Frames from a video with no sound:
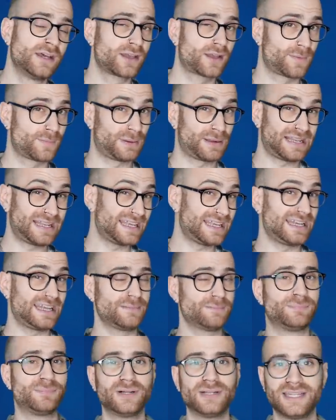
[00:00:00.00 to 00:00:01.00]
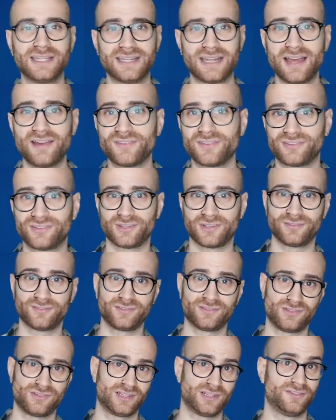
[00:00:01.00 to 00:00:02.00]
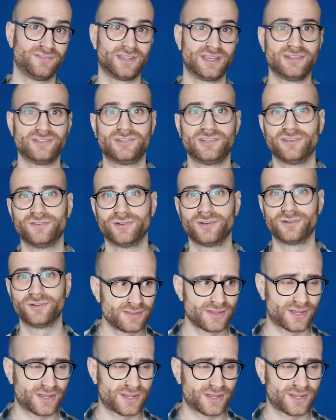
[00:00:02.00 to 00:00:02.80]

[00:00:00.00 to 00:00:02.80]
Completely bullied Everton, Olivier Giroud.